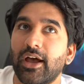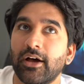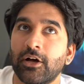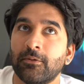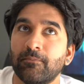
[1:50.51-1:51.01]

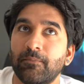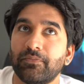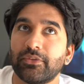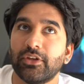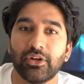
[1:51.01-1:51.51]
um,
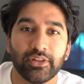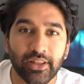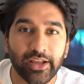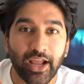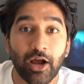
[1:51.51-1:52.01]
you know,
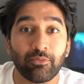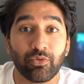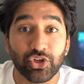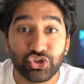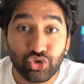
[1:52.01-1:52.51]
like I'm
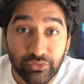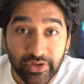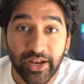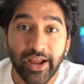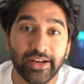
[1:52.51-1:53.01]

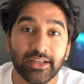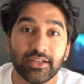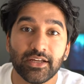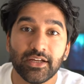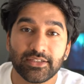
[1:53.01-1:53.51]

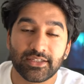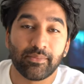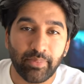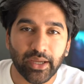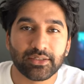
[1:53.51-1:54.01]
rejuvenated to
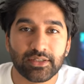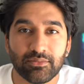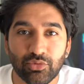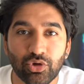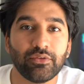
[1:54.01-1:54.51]
get back into
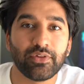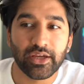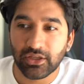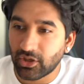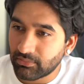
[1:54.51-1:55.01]
the mood of
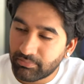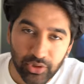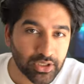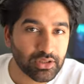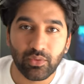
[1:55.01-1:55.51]
like, you know,
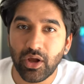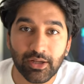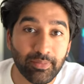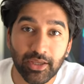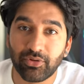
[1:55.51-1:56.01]
putting in the
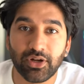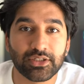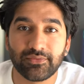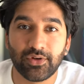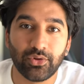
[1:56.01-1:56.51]
work, being
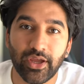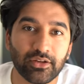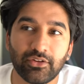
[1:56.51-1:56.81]
productive and all that.